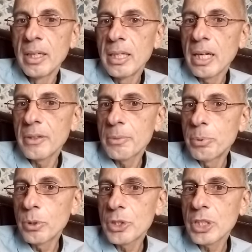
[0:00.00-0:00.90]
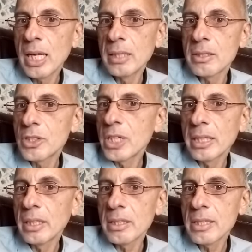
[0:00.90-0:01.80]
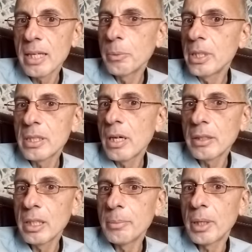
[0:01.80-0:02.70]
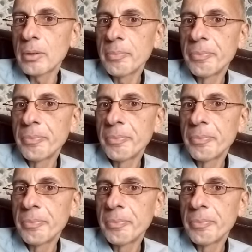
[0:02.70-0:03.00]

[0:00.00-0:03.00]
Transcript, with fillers: Now, the poor child is shaking his head. What are you talking about?